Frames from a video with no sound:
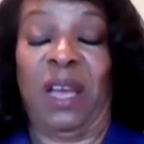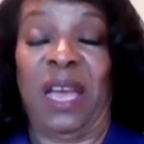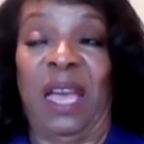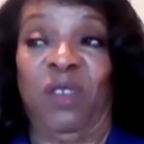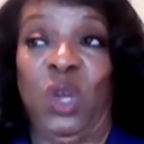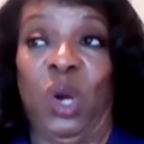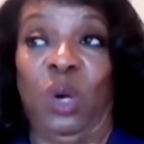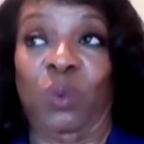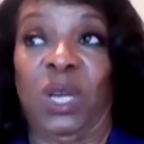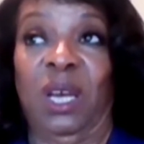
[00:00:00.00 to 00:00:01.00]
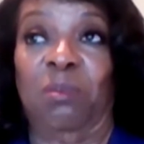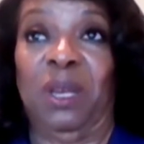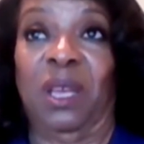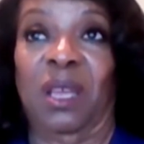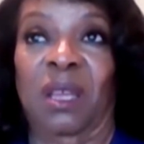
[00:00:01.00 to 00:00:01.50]
having your own
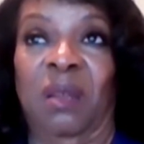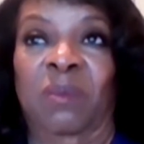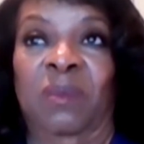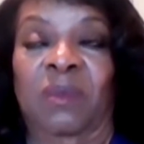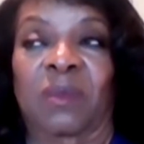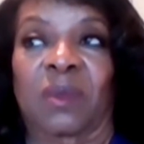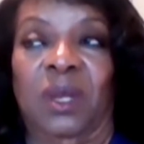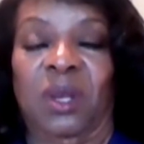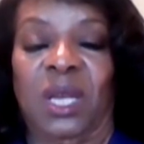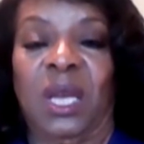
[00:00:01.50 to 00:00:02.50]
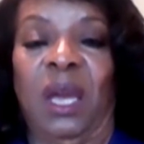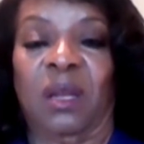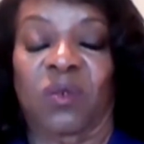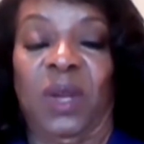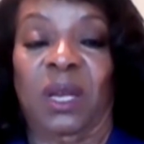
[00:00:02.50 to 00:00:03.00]
company, you can
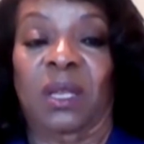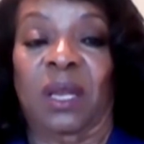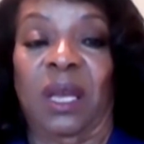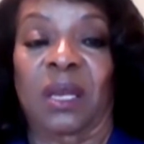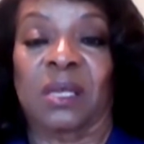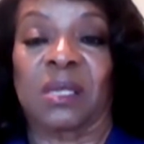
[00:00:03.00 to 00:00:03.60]
kind of regulate at